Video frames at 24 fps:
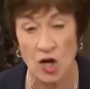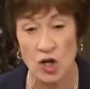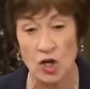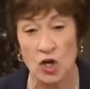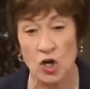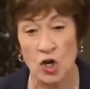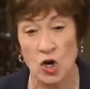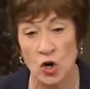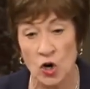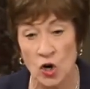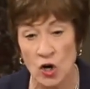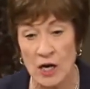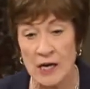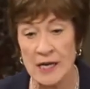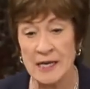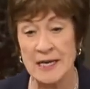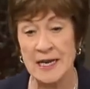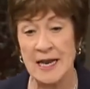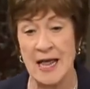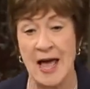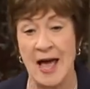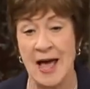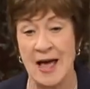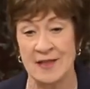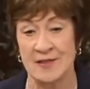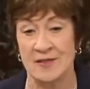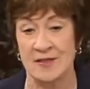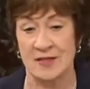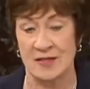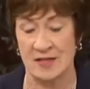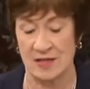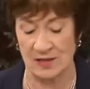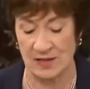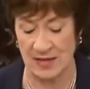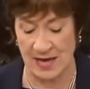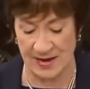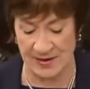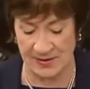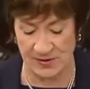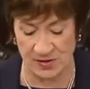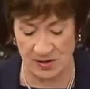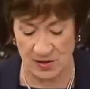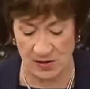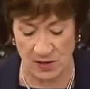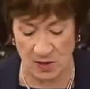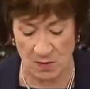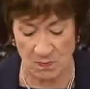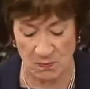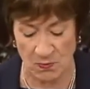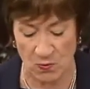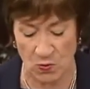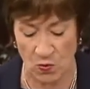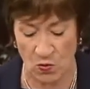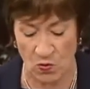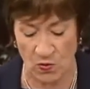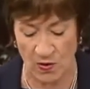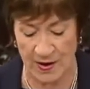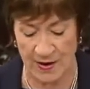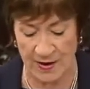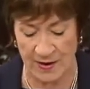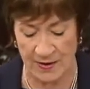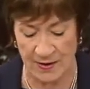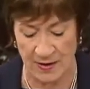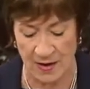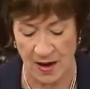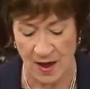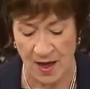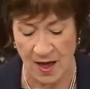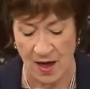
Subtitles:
could escalate to the point